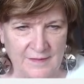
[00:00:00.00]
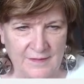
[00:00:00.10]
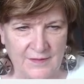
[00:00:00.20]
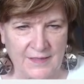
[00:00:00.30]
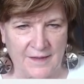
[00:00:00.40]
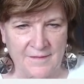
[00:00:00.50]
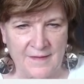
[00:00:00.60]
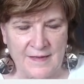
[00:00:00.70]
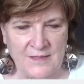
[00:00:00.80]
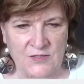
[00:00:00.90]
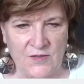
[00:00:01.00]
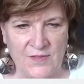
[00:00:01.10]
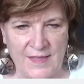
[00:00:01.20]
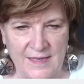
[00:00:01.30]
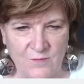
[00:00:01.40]
Okay. So
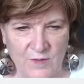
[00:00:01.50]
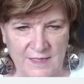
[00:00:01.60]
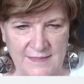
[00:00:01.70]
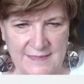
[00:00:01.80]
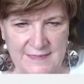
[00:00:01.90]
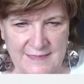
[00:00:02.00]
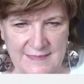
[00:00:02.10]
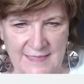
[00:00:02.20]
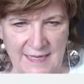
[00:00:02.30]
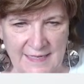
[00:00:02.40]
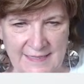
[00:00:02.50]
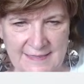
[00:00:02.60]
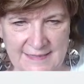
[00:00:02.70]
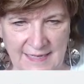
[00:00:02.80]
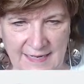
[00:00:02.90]
then what I did is I
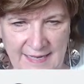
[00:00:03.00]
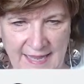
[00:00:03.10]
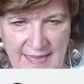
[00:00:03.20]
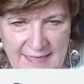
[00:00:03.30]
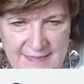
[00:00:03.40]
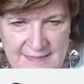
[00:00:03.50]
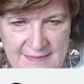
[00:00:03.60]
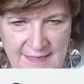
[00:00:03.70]
added